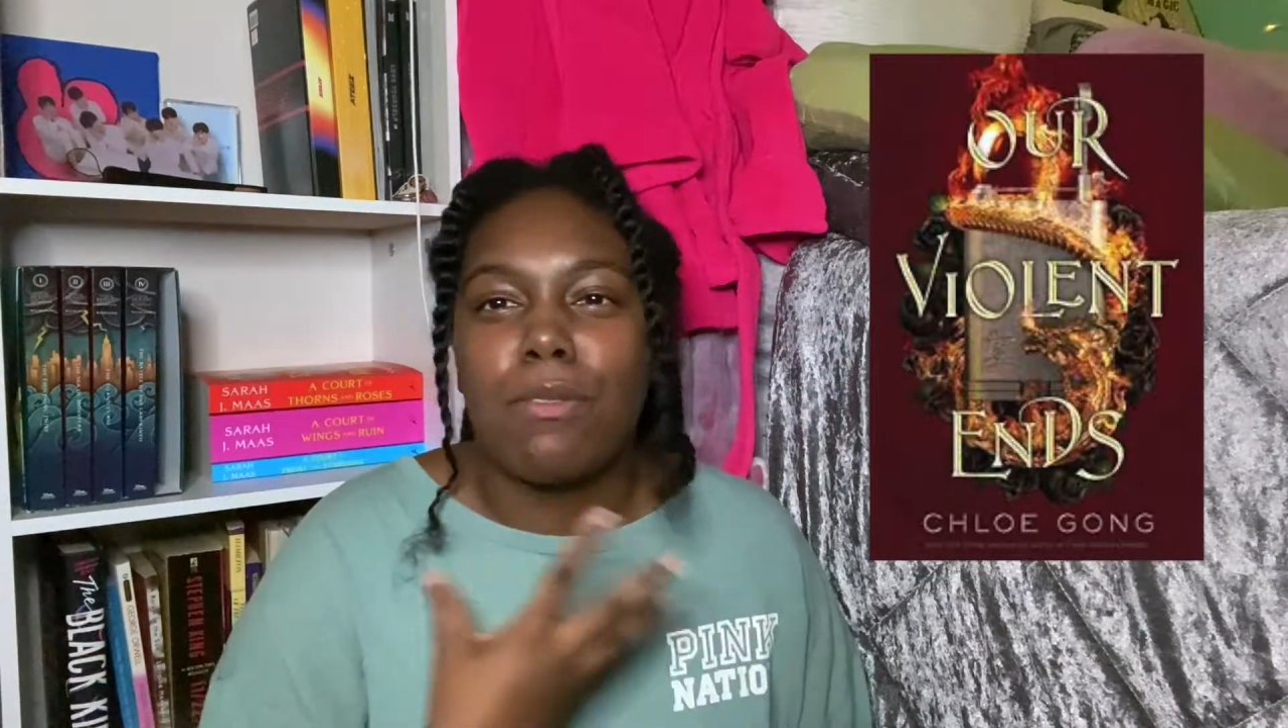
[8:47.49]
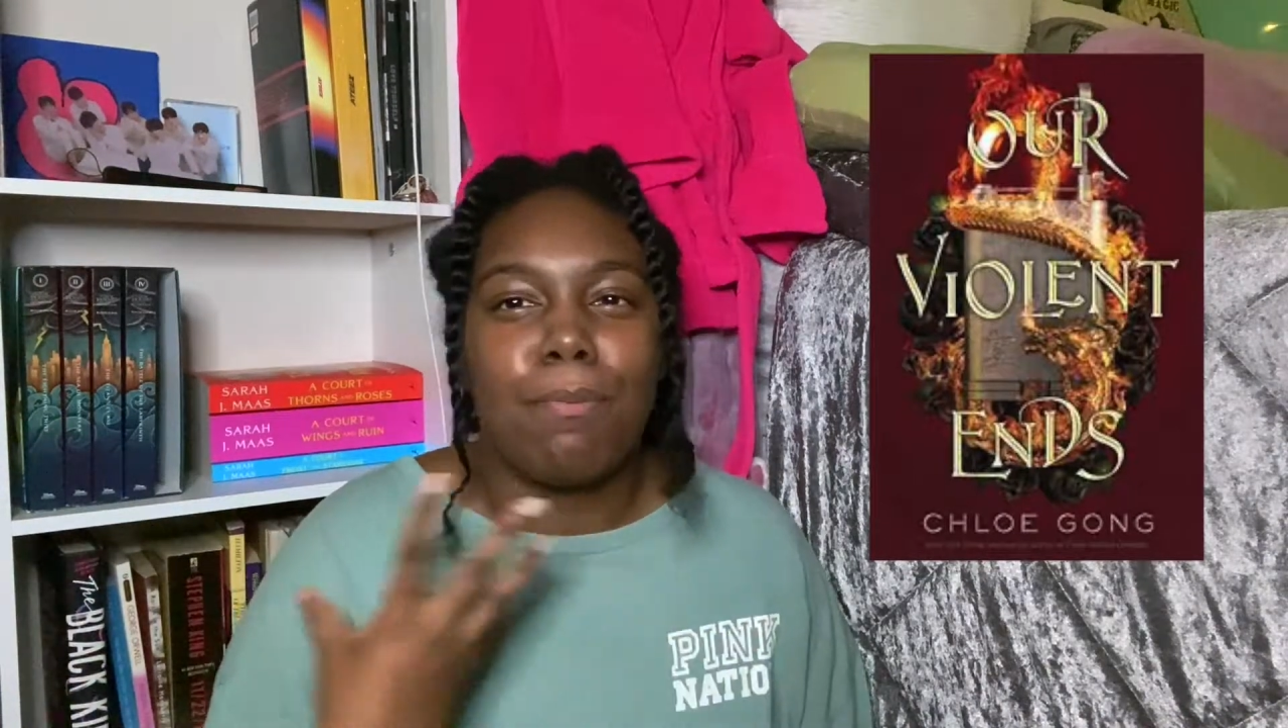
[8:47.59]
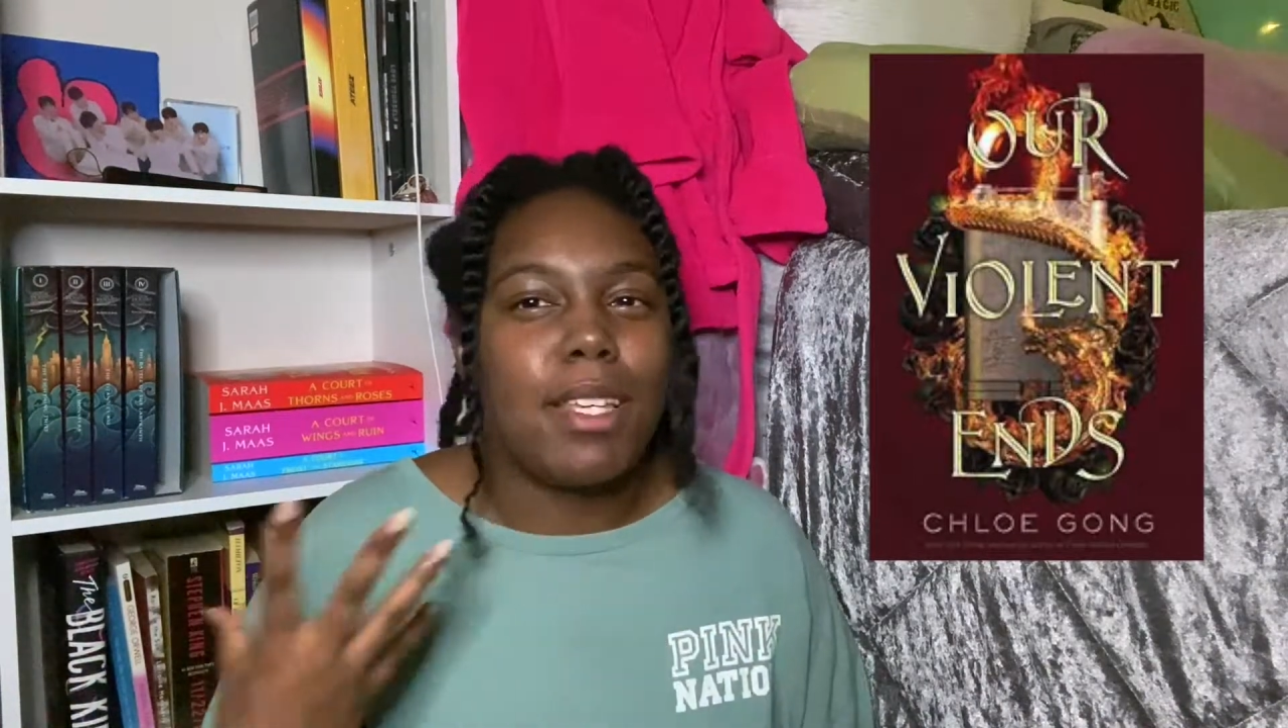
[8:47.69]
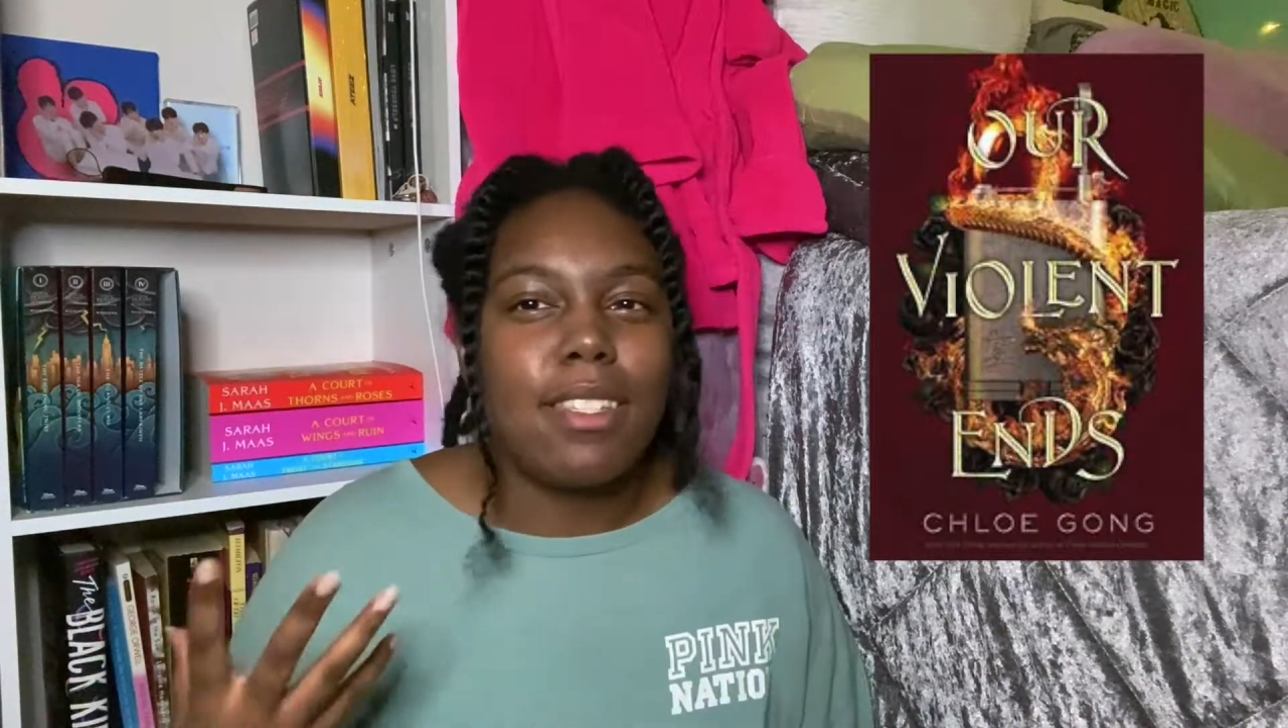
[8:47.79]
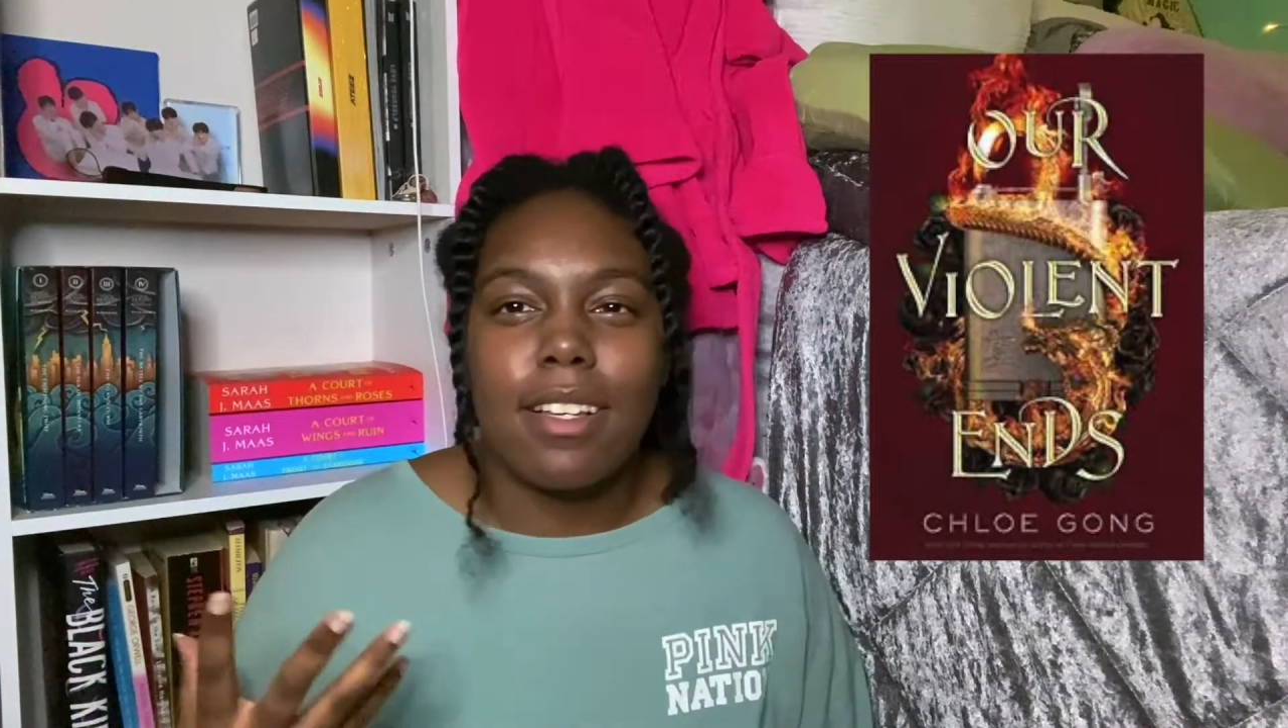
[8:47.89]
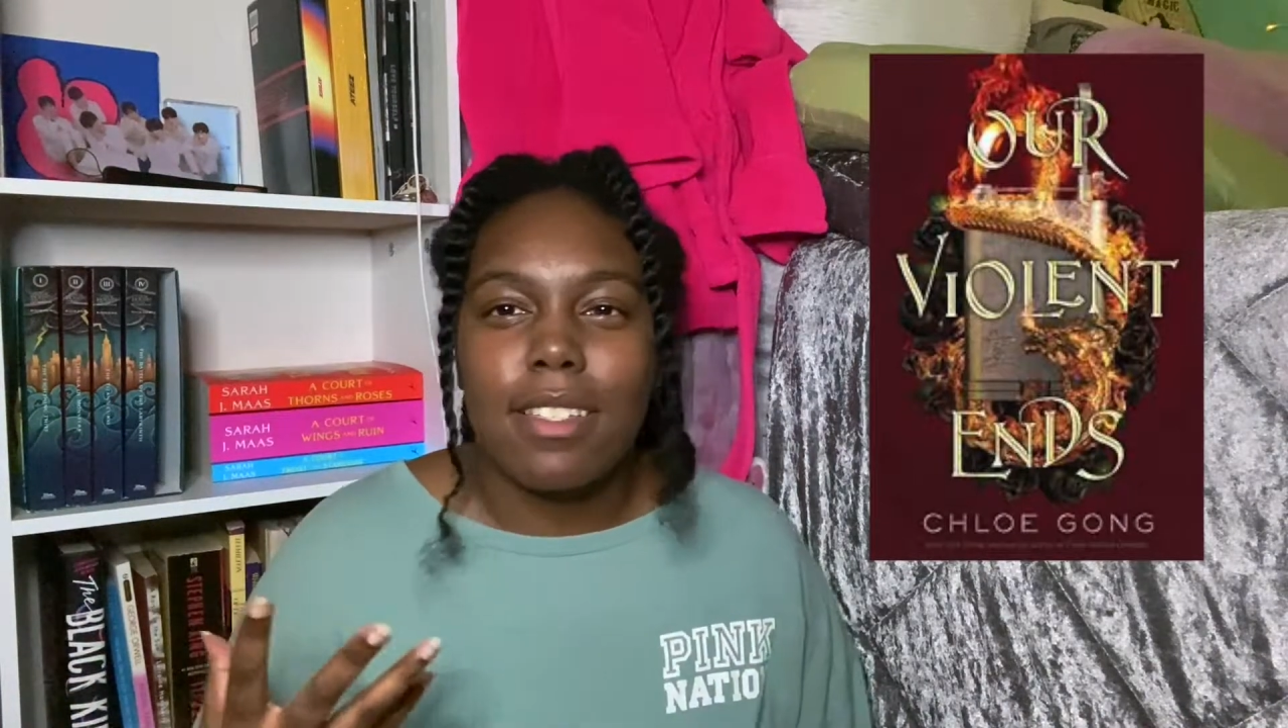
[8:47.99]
missing